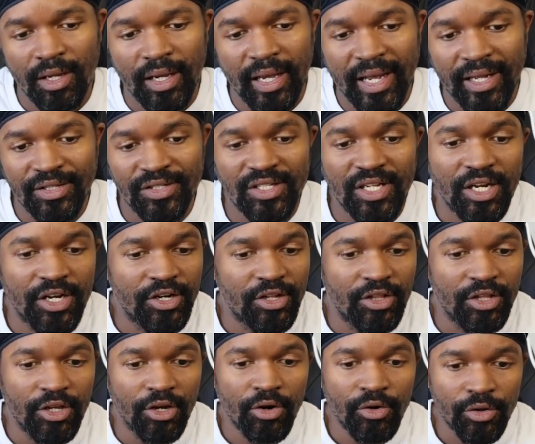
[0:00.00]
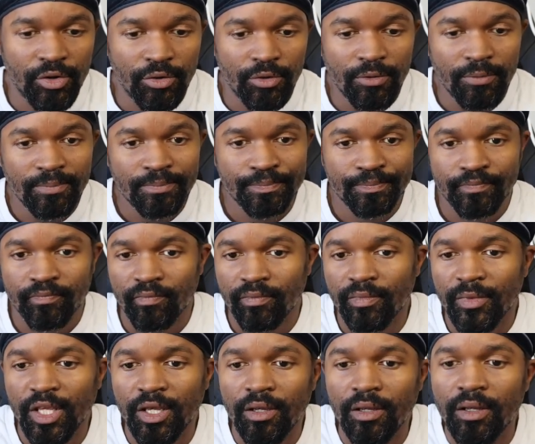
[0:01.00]
As stated in the article,
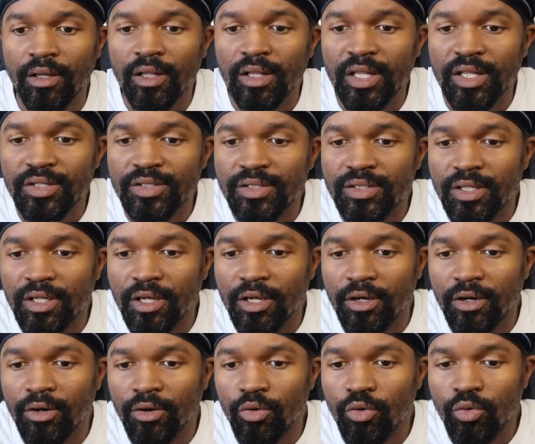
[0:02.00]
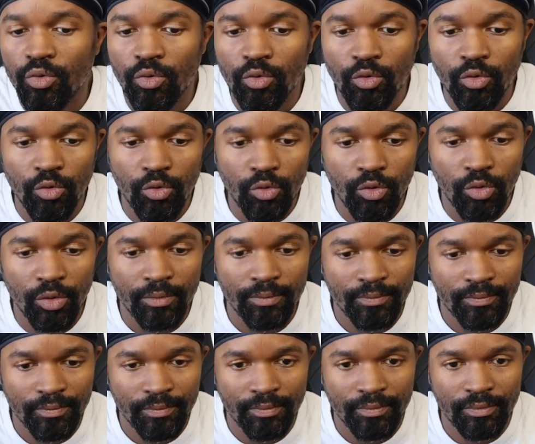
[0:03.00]
Let's see here. Ooh.
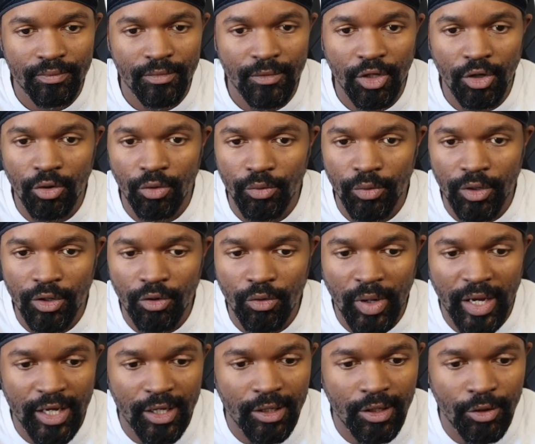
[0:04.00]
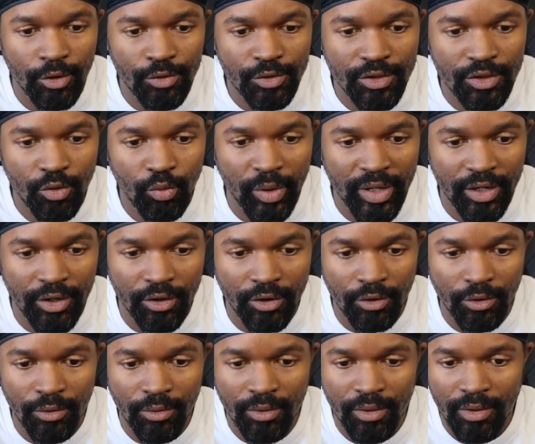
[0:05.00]
Oh no, I closed the
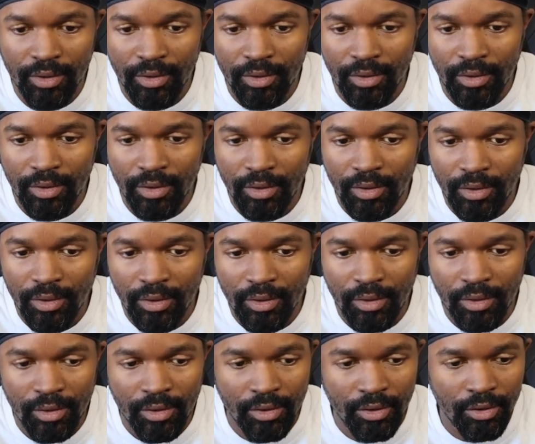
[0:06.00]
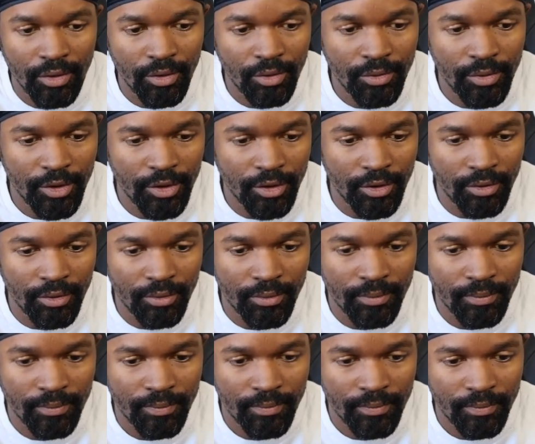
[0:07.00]
window. Oh no.
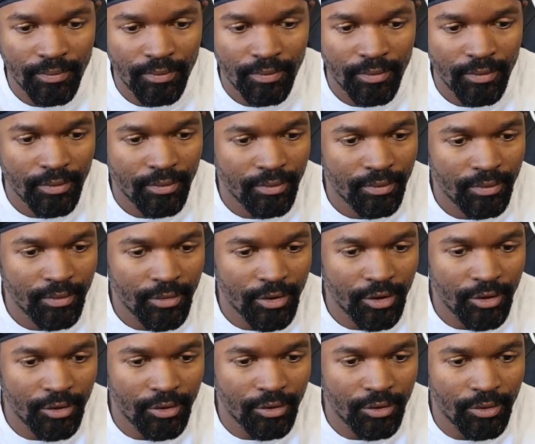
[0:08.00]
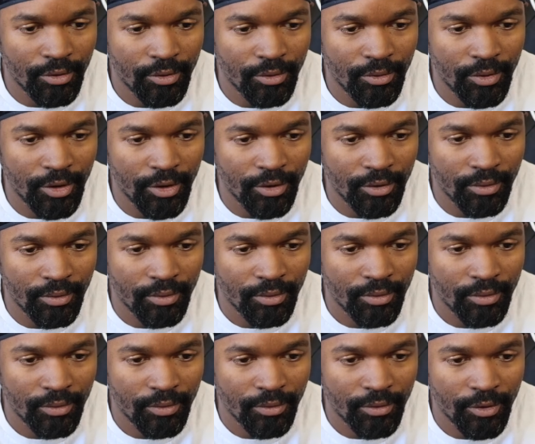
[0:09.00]
Oh no.
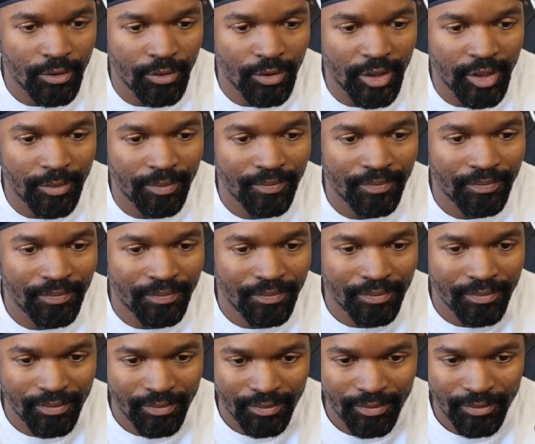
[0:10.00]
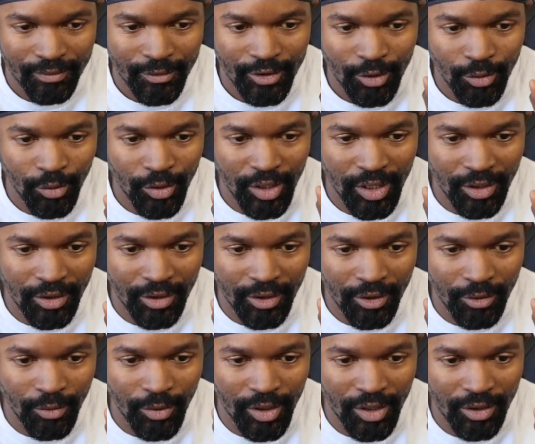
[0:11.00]
Hold up. We're getting
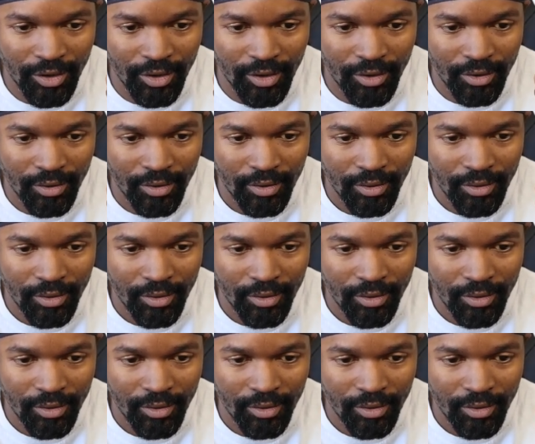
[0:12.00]
there. We're getting there.